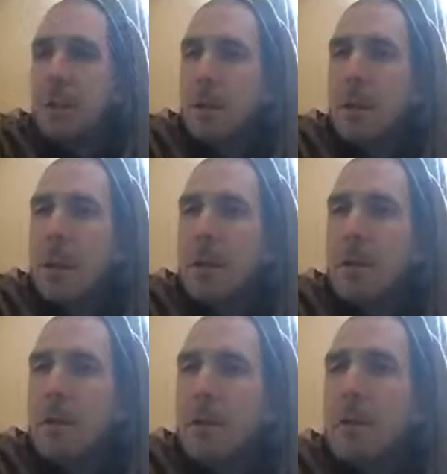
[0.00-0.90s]
then
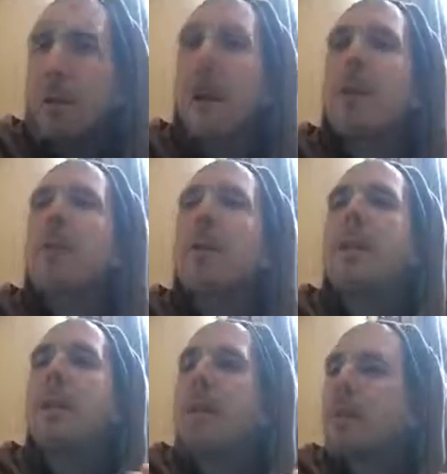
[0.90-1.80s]
what is
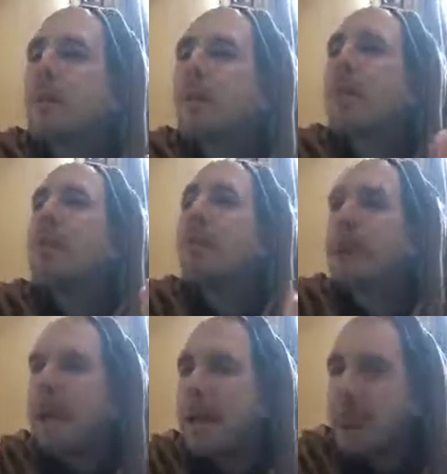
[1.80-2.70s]
the
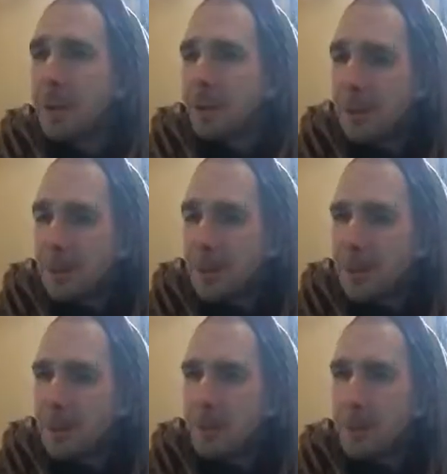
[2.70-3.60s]
purification?
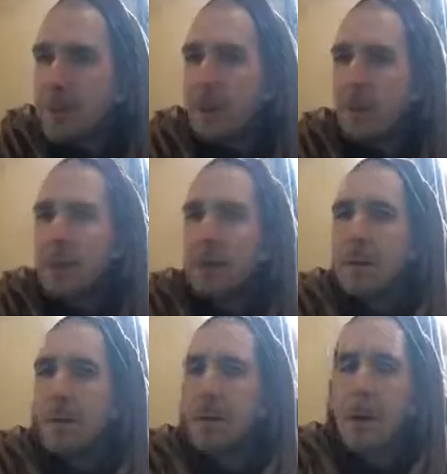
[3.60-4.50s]

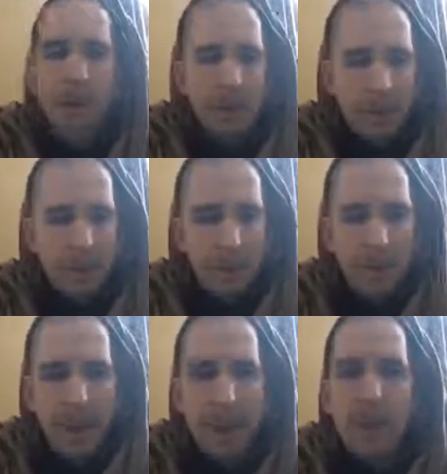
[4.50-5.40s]
I can just
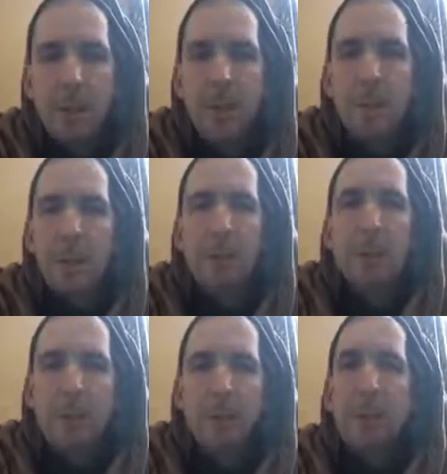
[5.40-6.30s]
play the computer.
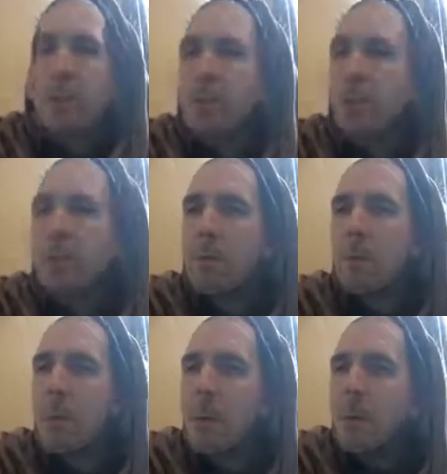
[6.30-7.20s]
He will also
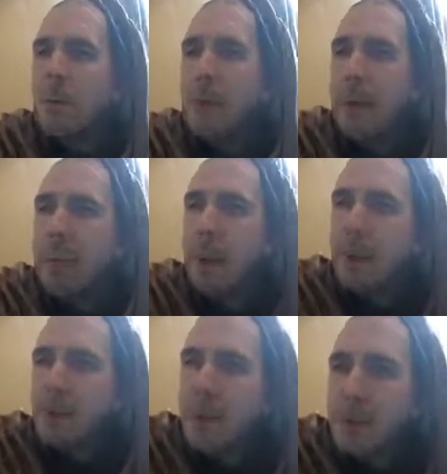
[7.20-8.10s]
play
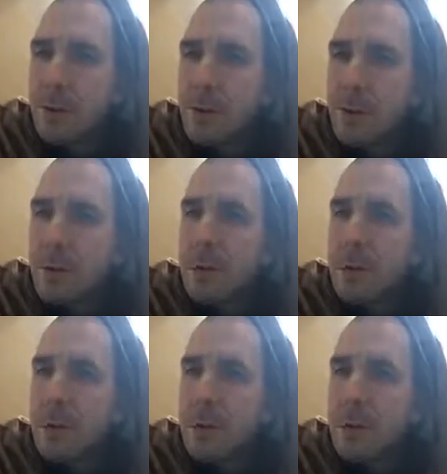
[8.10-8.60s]
mantras.